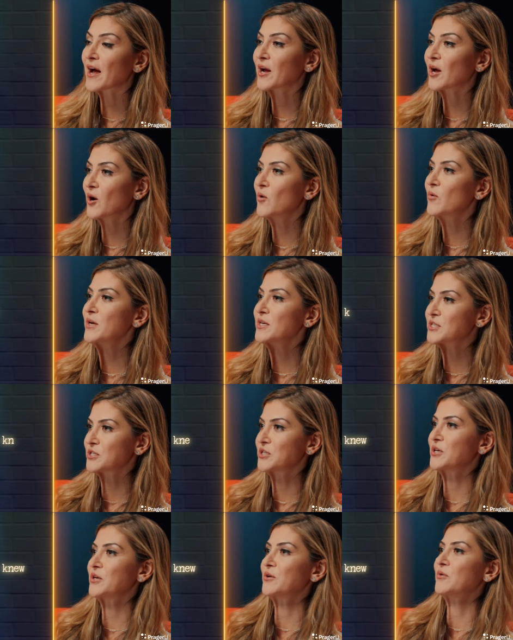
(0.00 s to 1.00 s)
I always
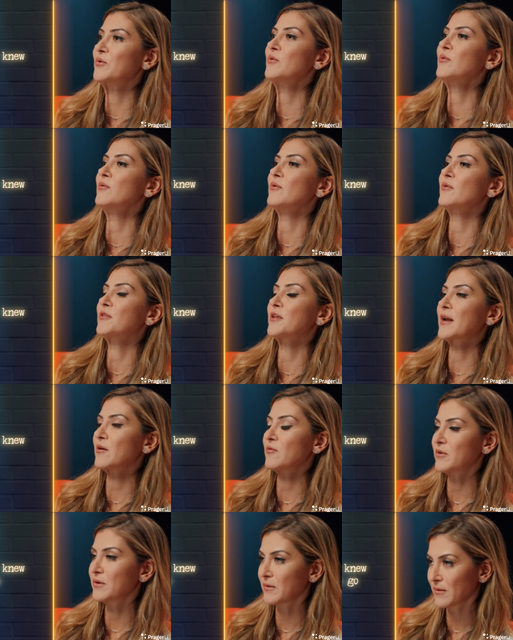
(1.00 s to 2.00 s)
knew that
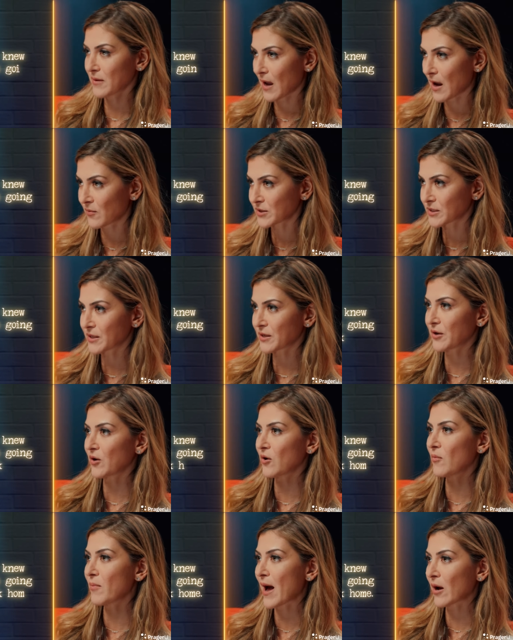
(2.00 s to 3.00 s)
I was going to
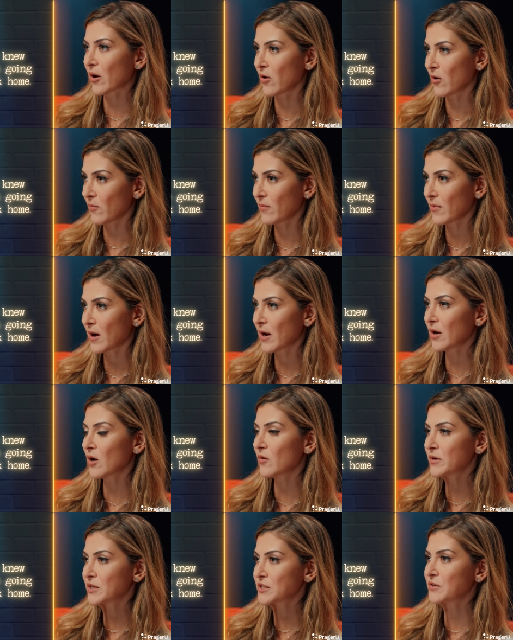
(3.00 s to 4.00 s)
go back home. I
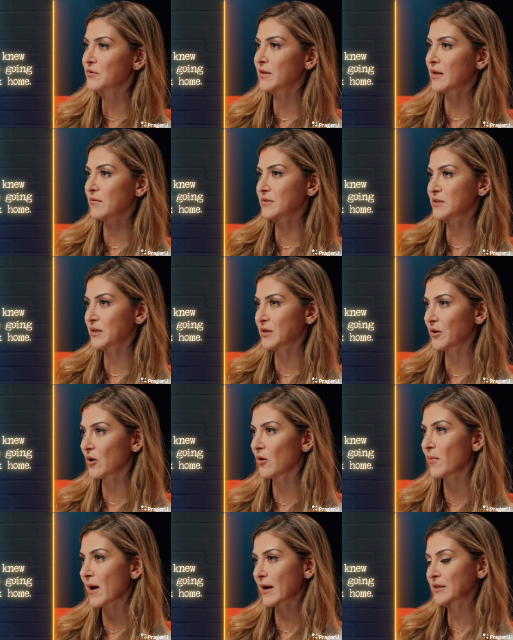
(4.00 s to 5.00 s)
always knew that I was going to
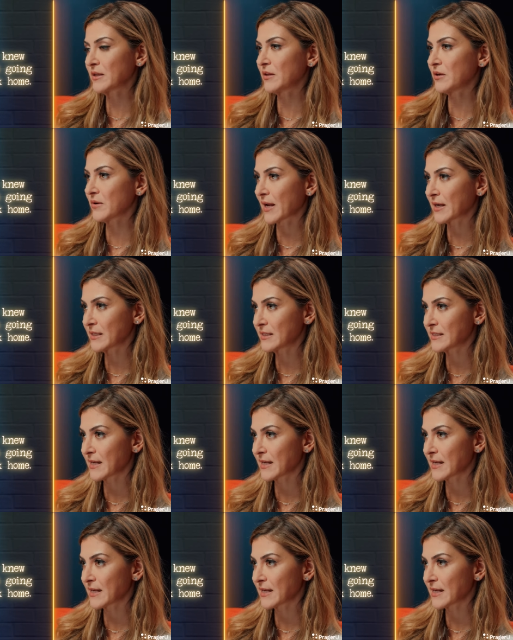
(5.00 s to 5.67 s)
go back to the United